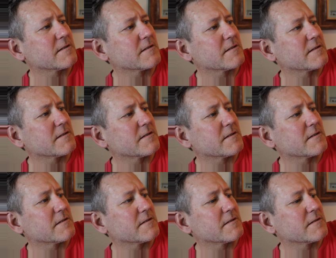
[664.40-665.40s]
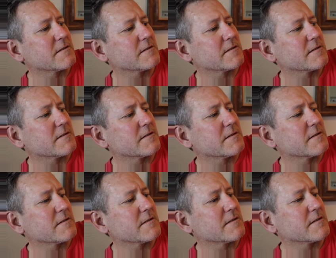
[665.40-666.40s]

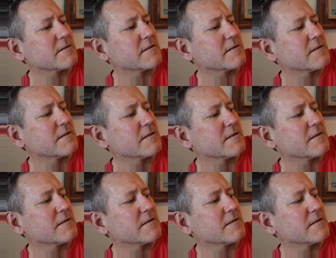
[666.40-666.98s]
(silence)